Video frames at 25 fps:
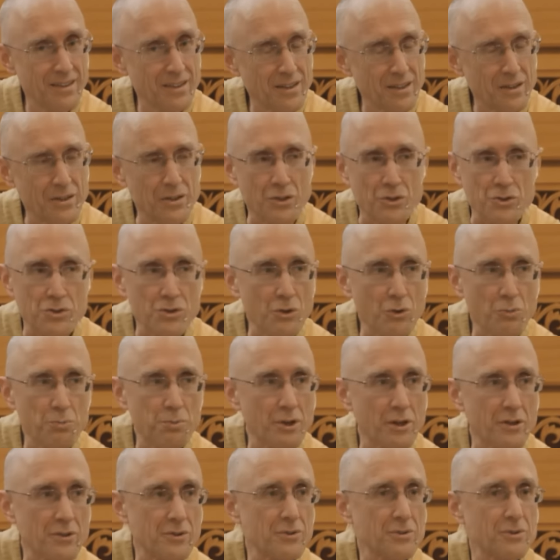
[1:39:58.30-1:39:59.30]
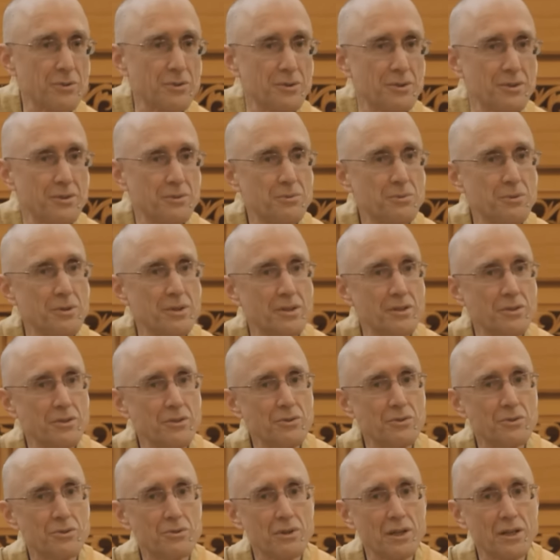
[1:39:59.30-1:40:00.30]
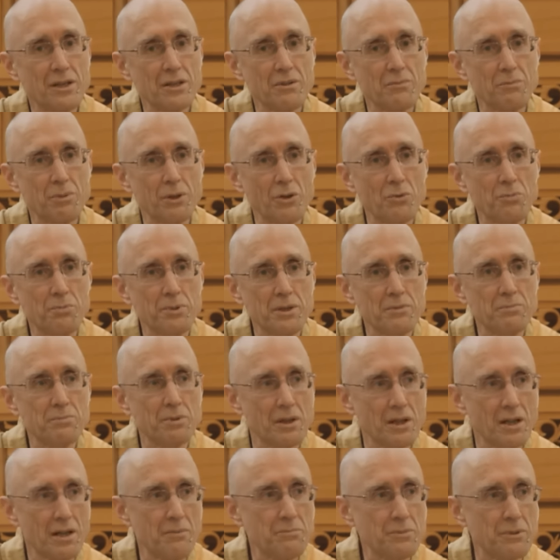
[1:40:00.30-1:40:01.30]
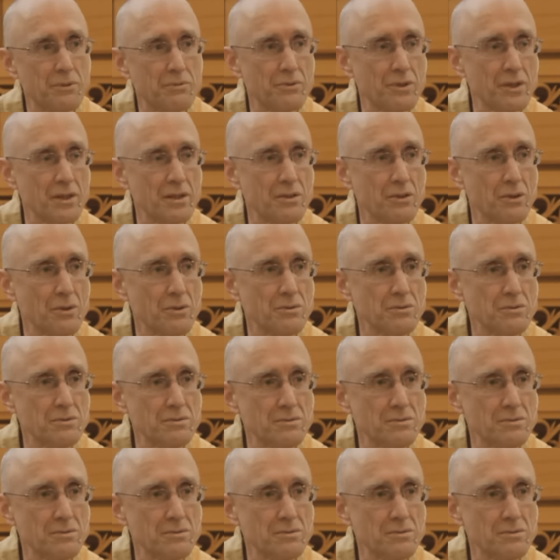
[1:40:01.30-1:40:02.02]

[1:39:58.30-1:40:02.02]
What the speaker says: There's no brotherhood when you threaten to blow people up if they don't